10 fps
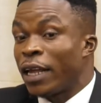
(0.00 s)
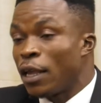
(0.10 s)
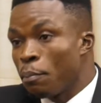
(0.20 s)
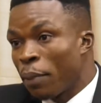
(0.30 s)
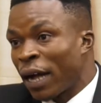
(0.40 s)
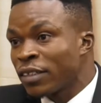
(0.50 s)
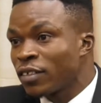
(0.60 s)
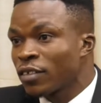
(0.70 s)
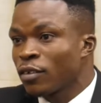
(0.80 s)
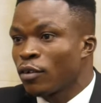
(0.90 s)
impact
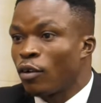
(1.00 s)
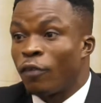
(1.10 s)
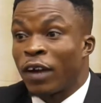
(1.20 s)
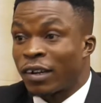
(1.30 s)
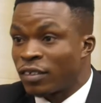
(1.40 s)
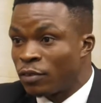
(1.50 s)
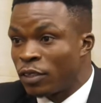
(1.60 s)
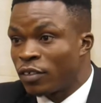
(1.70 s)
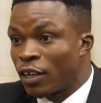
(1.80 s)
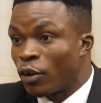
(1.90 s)
of the
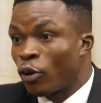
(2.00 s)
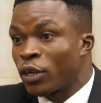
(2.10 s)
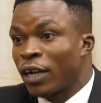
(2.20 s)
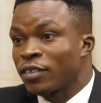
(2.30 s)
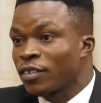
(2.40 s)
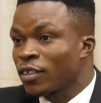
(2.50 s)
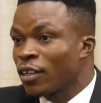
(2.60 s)
activities and all that,